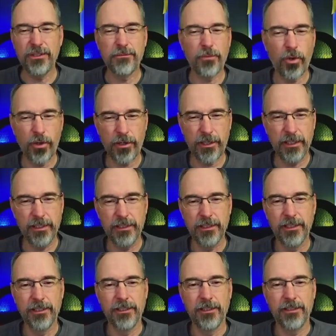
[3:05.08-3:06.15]
market,
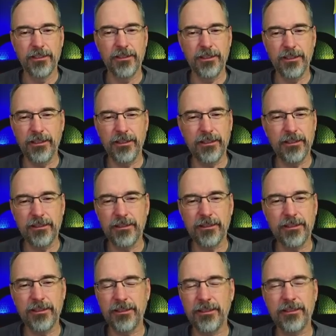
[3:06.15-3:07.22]
uh,
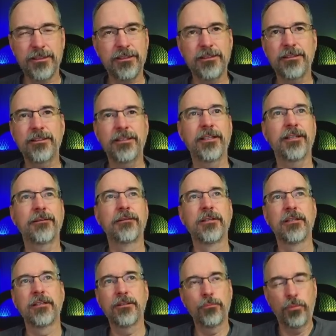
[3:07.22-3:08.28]
yeah.
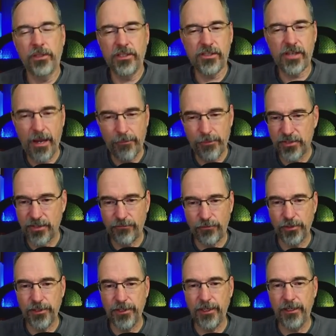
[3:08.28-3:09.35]
But this happens every
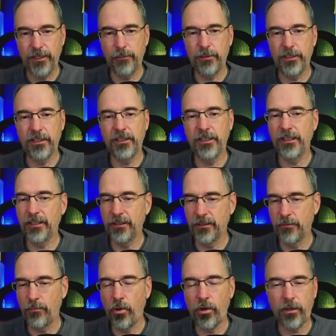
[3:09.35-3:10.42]
day. I mean, hitting a
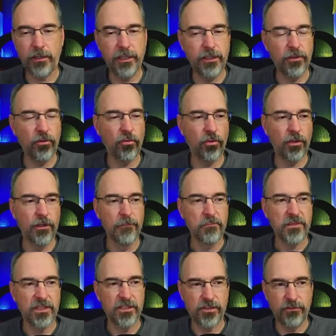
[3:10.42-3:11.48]
market or
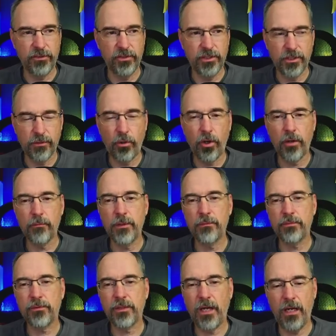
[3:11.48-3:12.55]
a civilian apartment
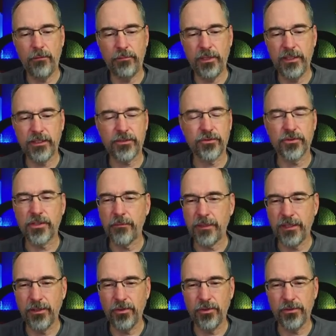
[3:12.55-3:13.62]
complex or something
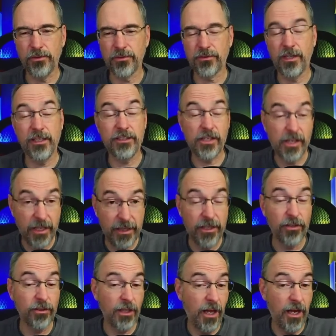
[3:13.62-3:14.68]
along those lines. And then
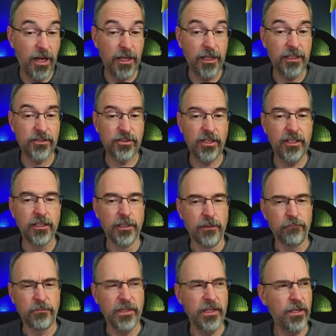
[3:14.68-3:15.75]
they'll lie and say,
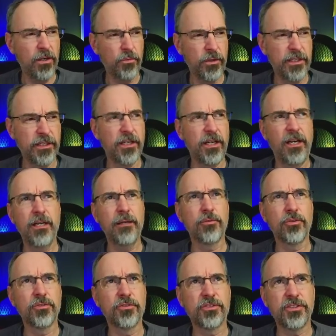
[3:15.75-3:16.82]
yeah, we hit a
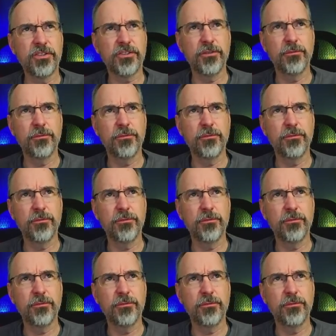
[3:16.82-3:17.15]
HIMARS system